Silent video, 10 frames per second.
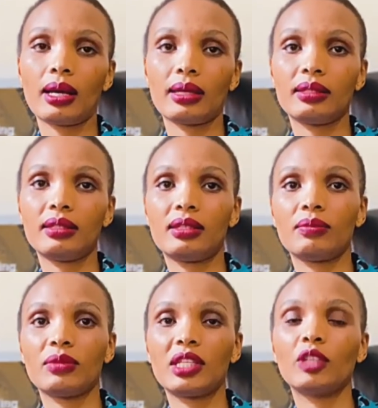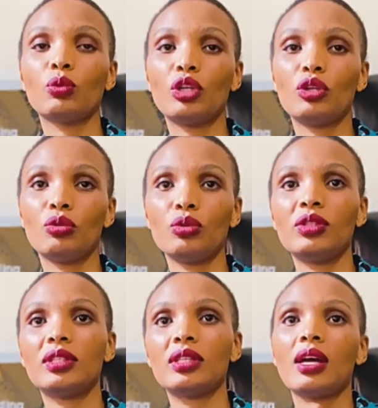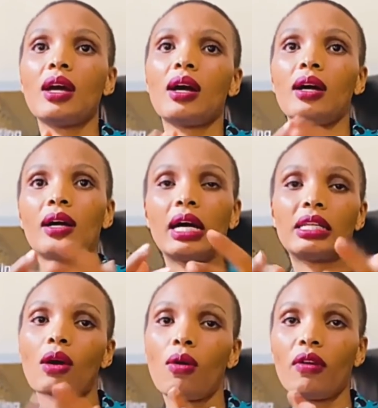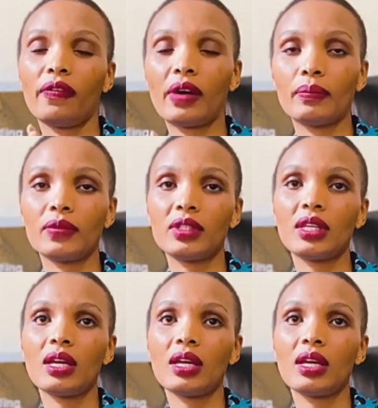systems that we use at our farms.